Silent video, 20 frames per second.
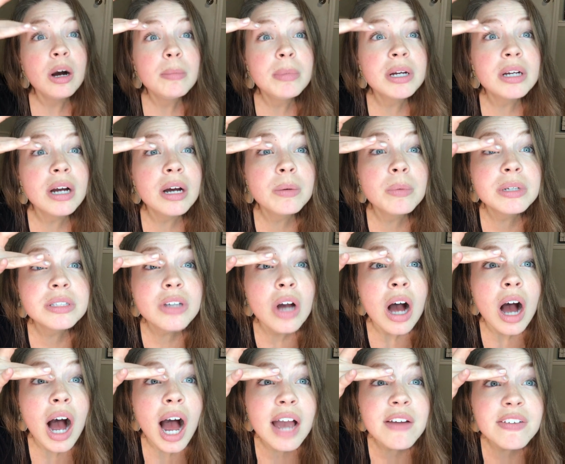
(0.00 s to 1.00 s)
my God, what's,
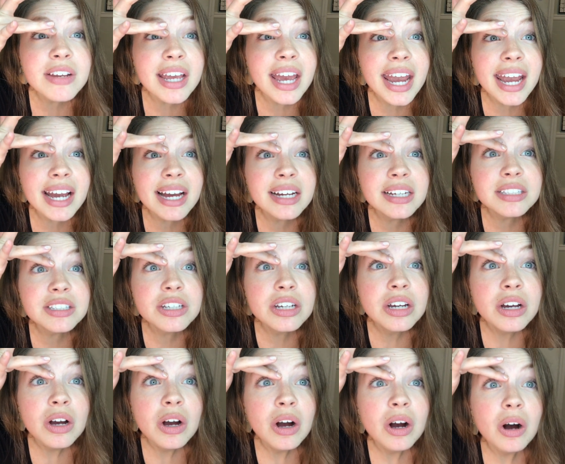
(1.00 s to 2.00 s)
I have an aunt.
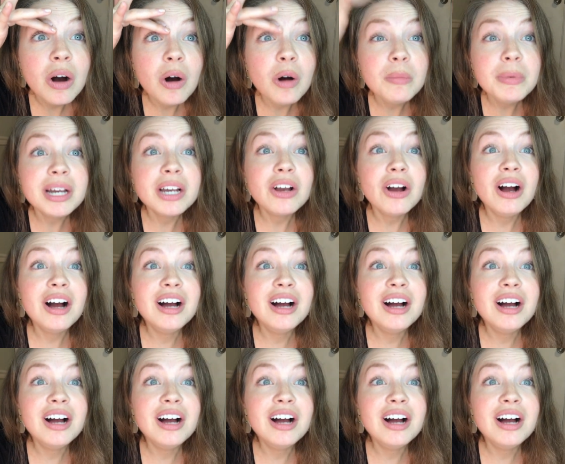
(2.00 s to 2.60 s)
Oh my God,